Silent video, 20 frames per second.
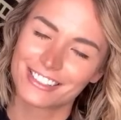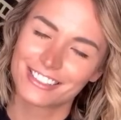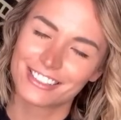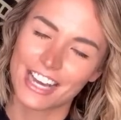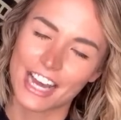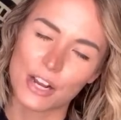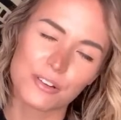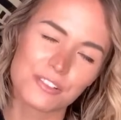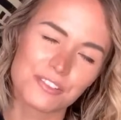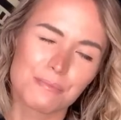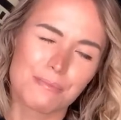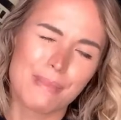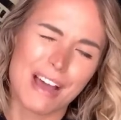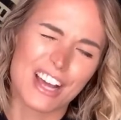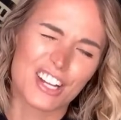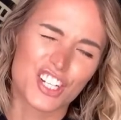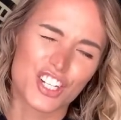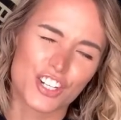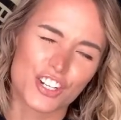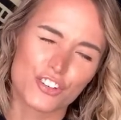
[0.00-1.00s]
I always
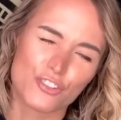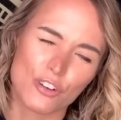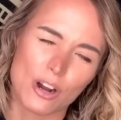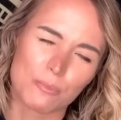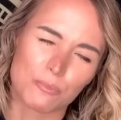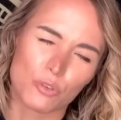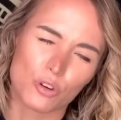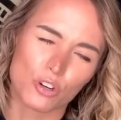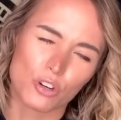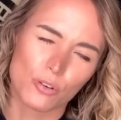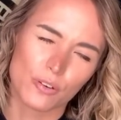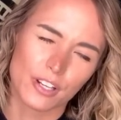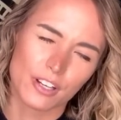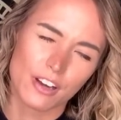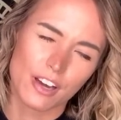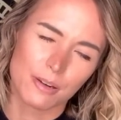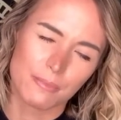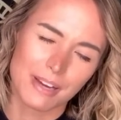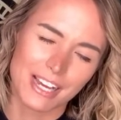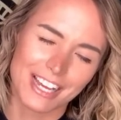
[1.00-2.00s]
imagine a drum roll going
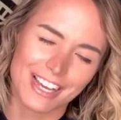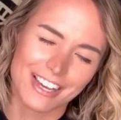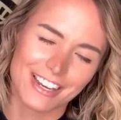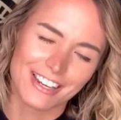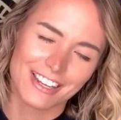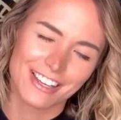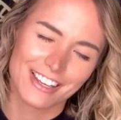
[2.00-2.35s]
on in my head.